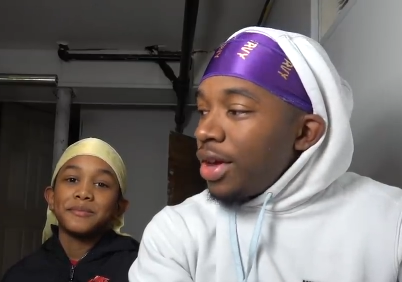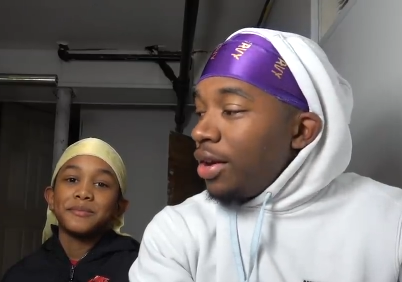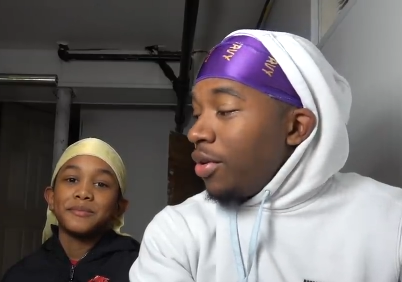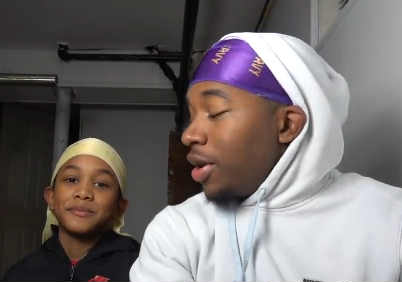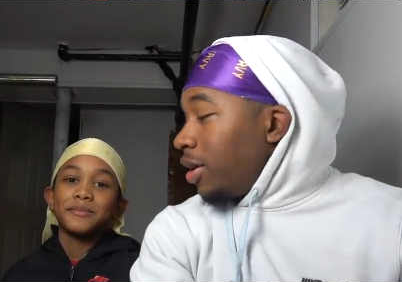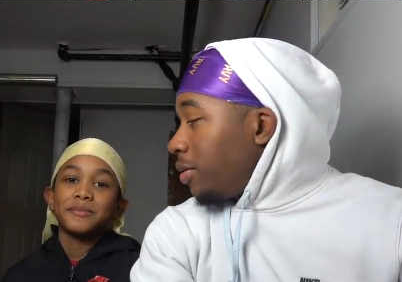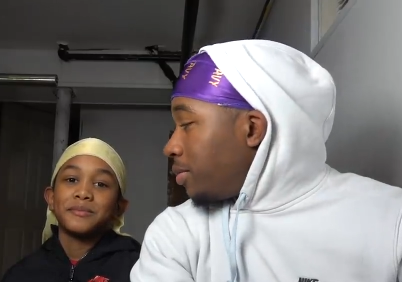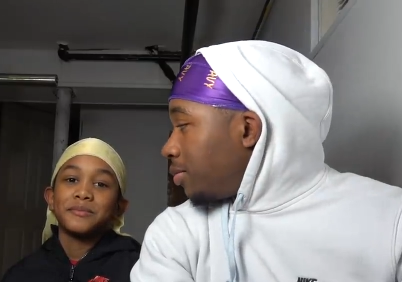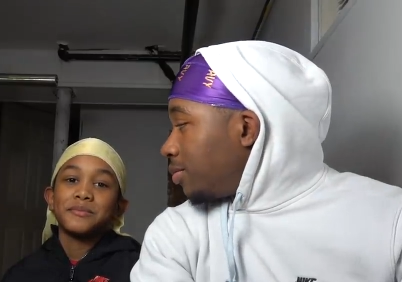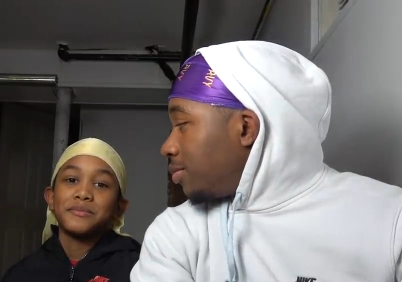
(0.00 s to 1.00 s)
Speaker 1: Are you ready?
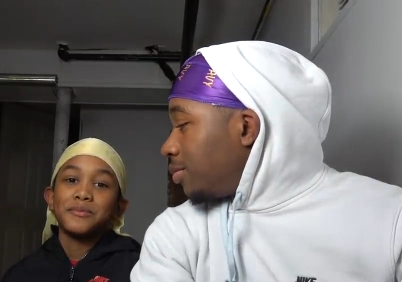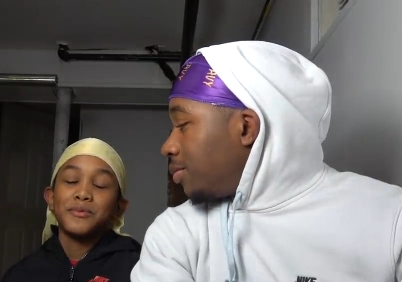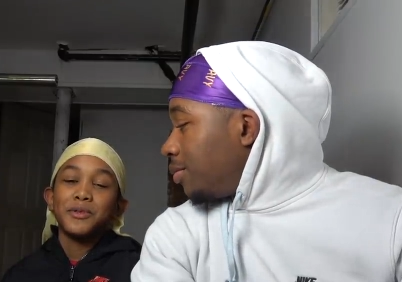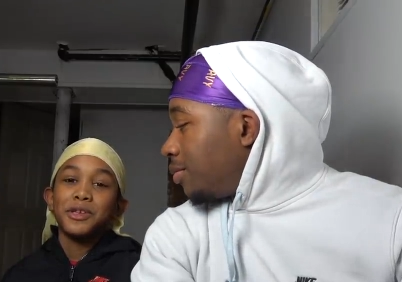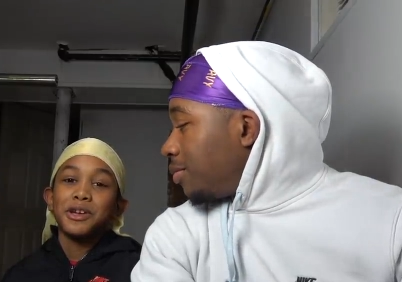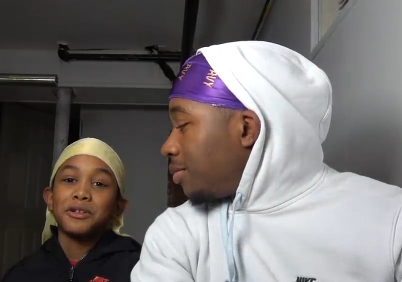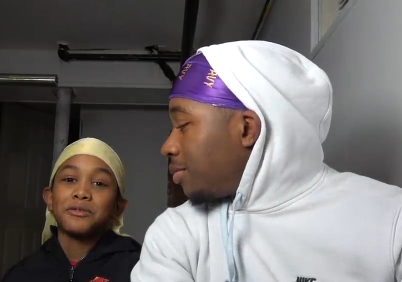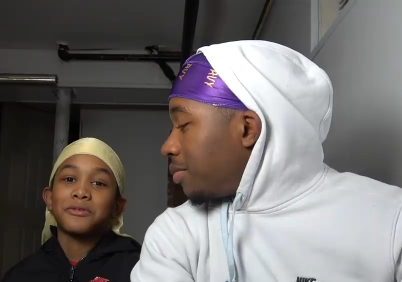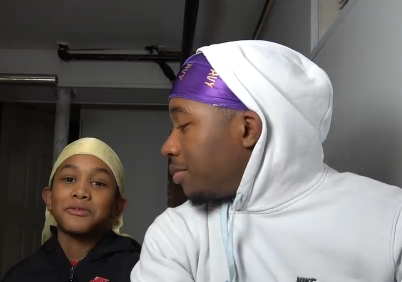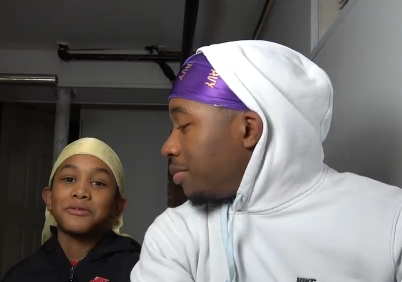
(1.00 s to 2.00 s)

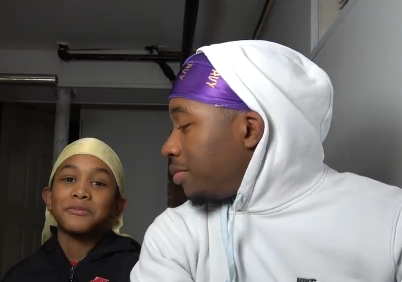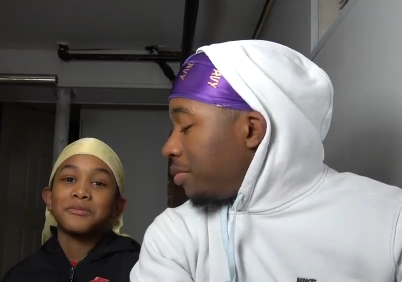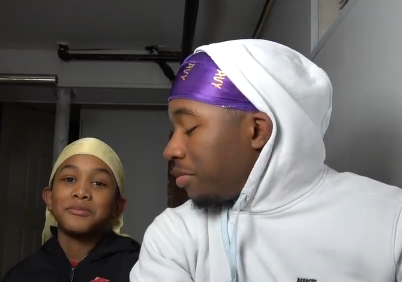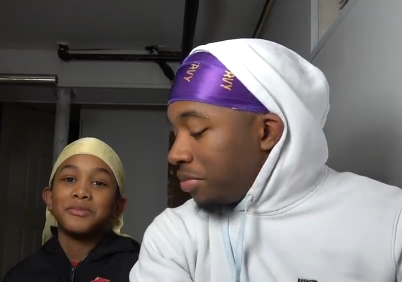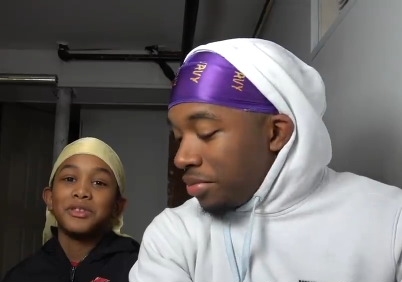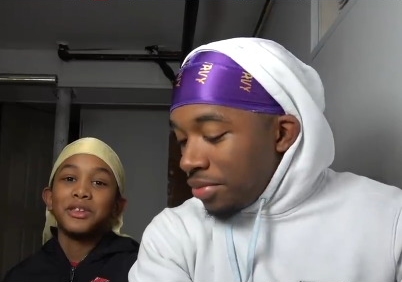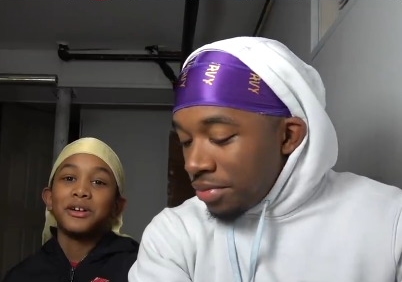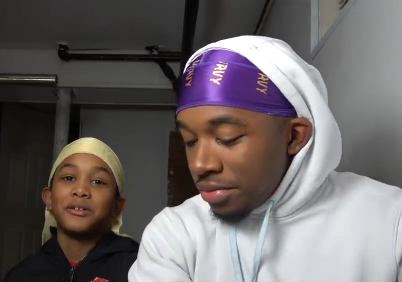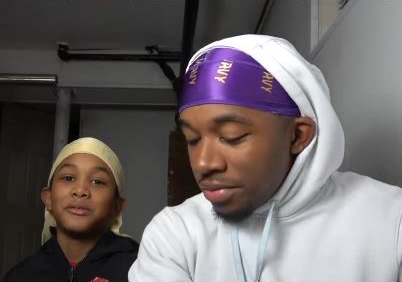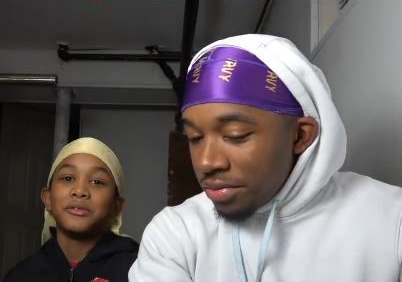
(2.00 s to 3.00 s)
Yes. No.
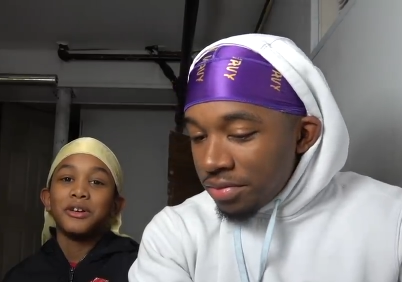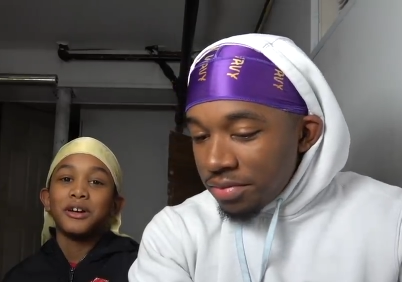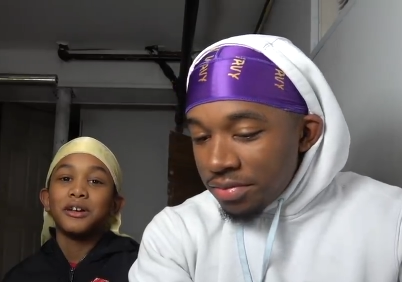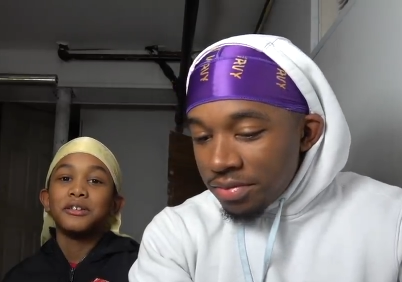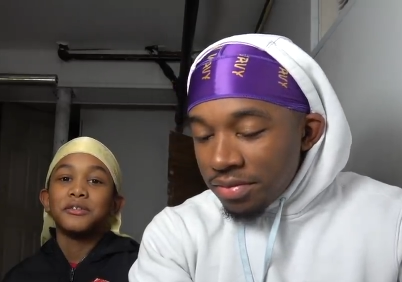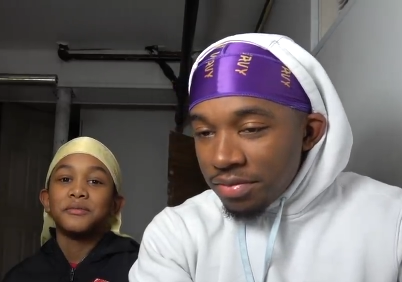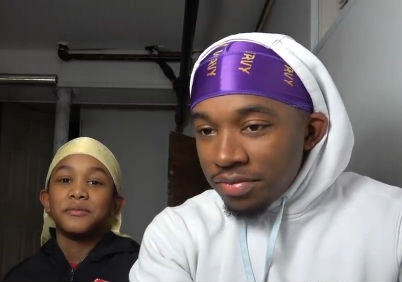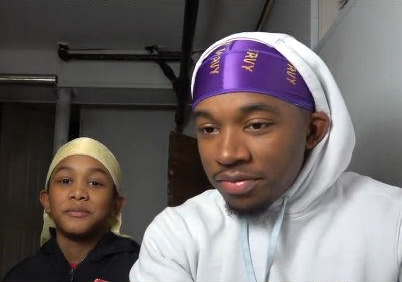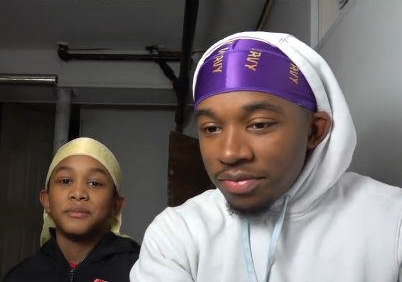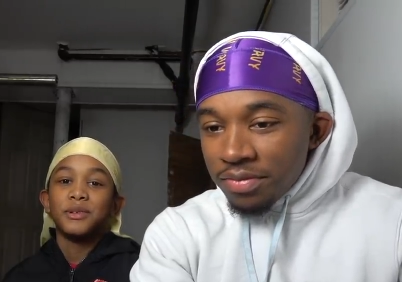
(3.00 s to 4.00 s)
Kind of.
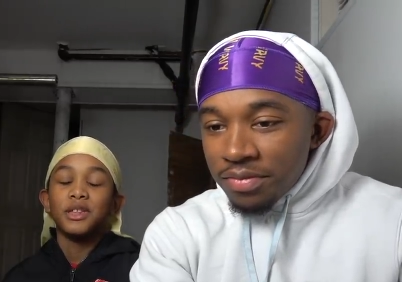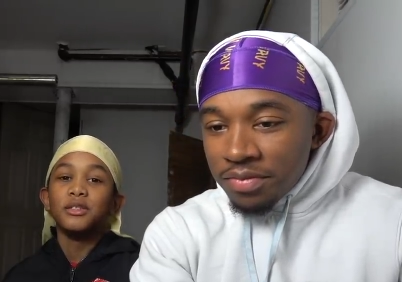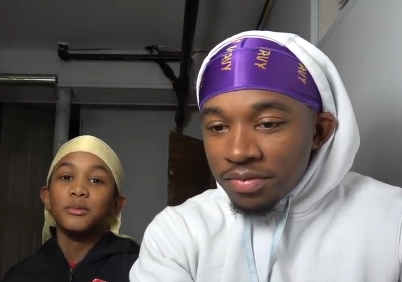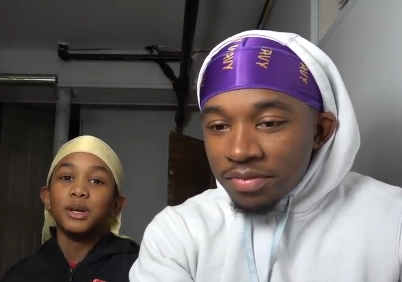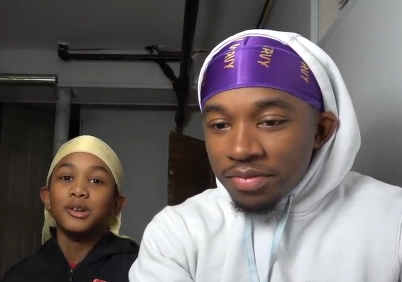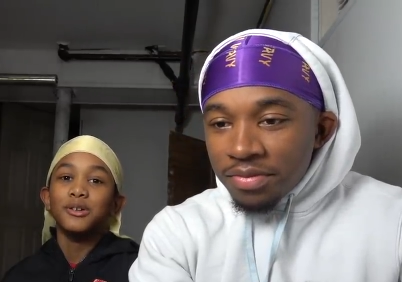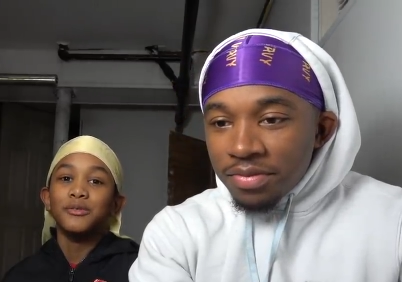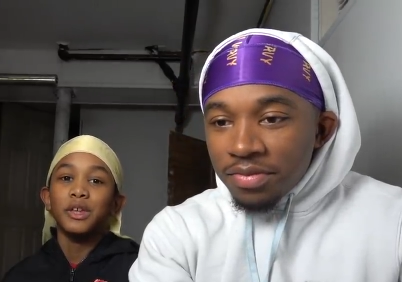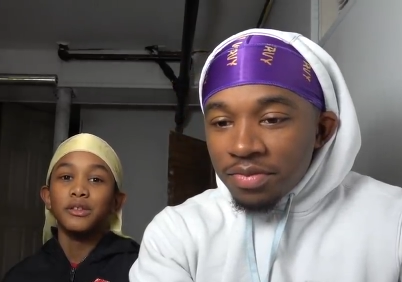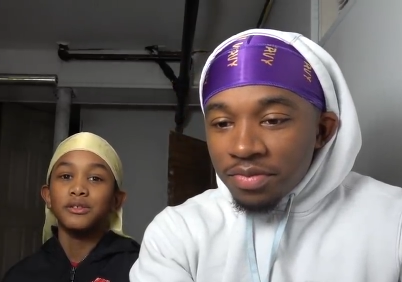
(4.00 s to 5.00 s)
In the middle
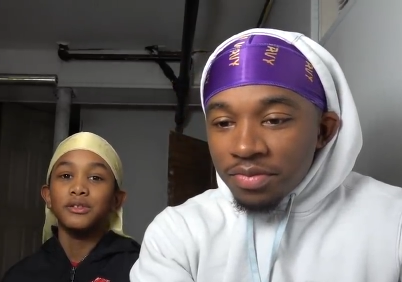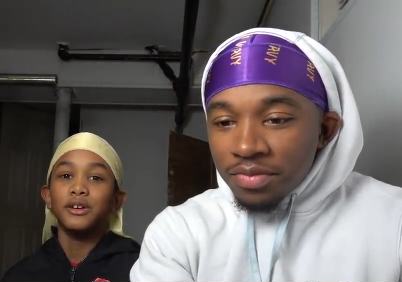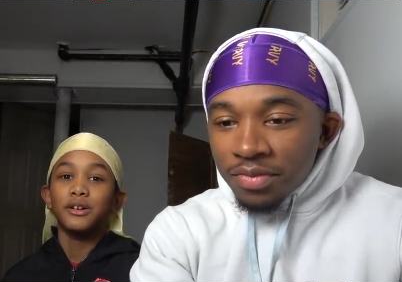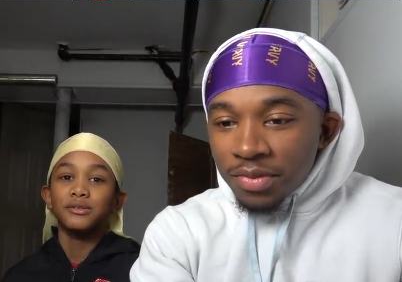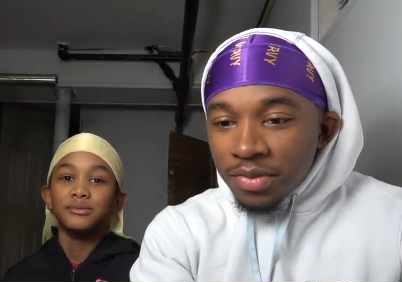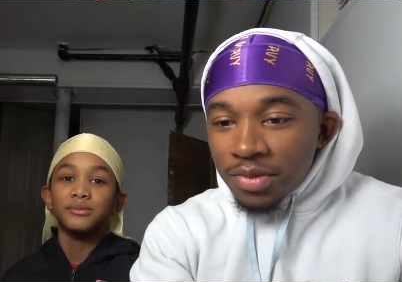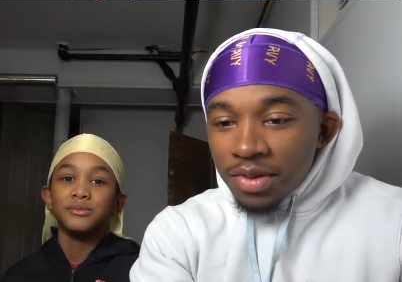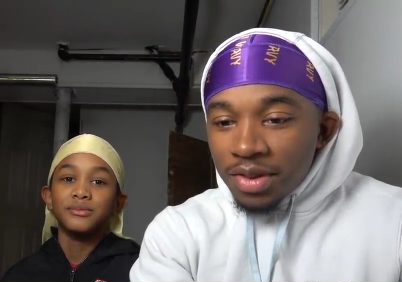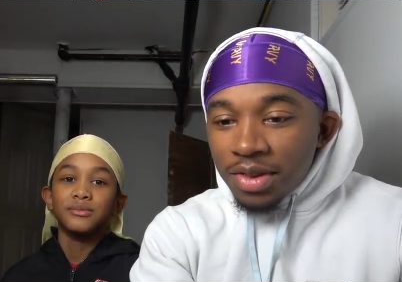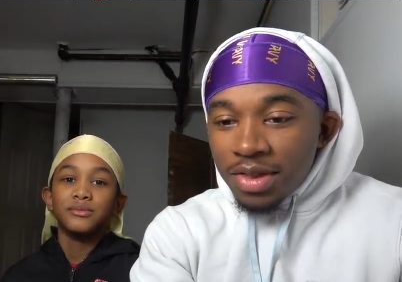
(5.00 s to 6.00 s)
of yes and no.
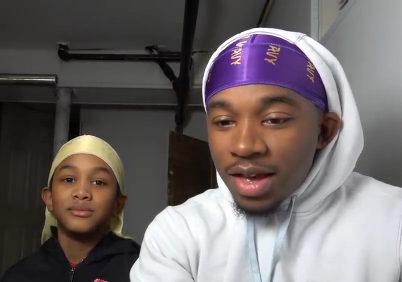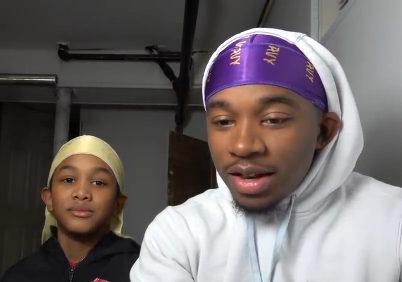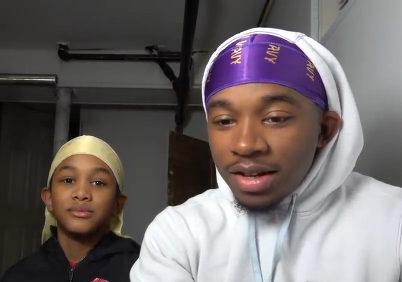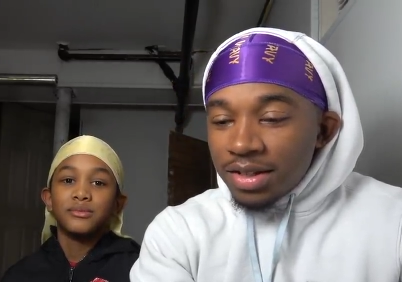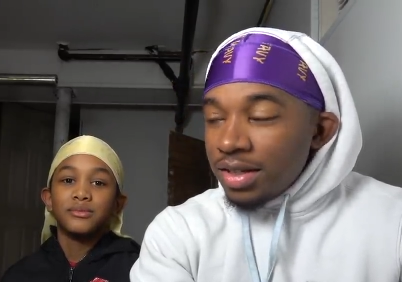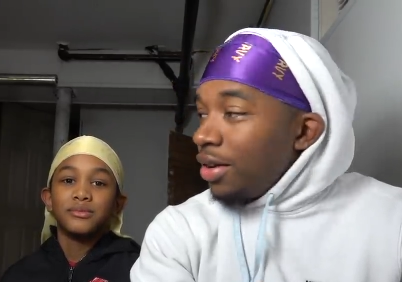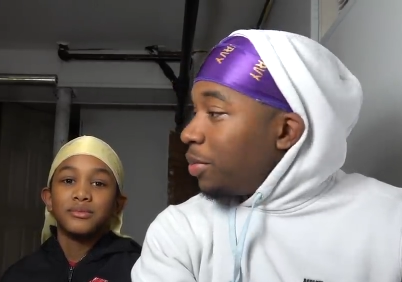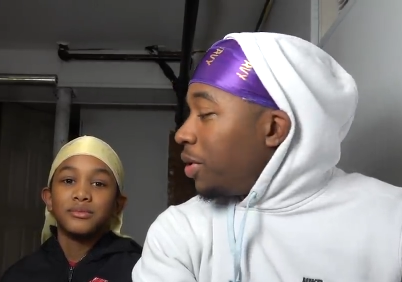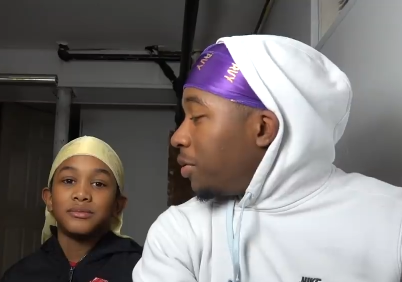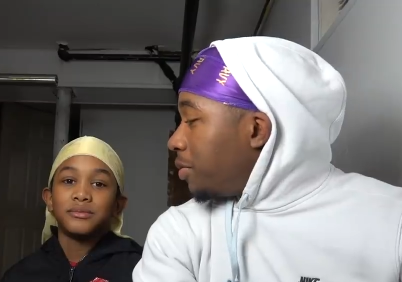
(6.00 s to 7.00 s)
Speaker 2: That doesn't
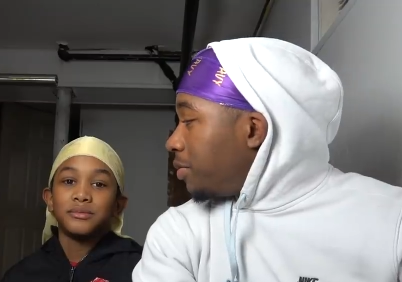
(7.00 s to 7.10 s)
help you.